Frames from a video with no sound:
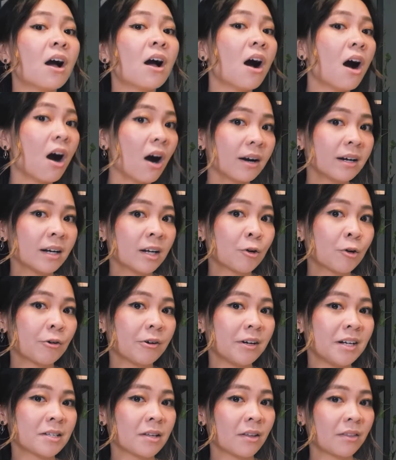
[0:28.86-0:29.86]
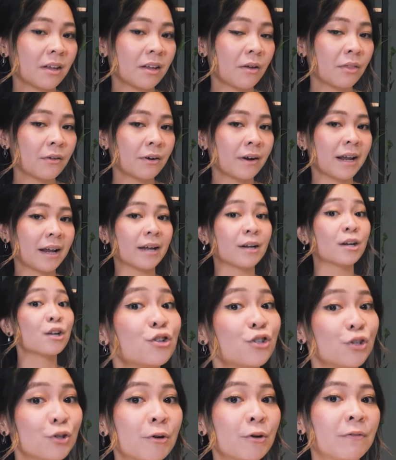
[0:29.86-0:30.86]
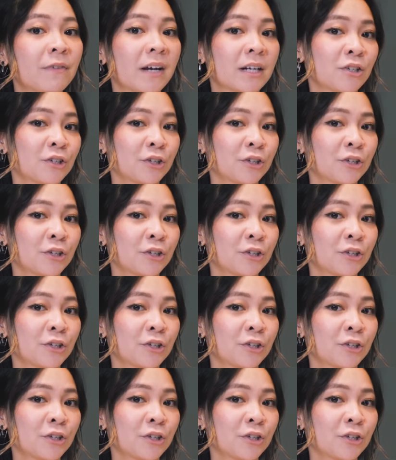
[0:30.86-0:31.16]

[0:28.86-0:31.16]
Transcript: Hard inquiries, on the other hand, do affect your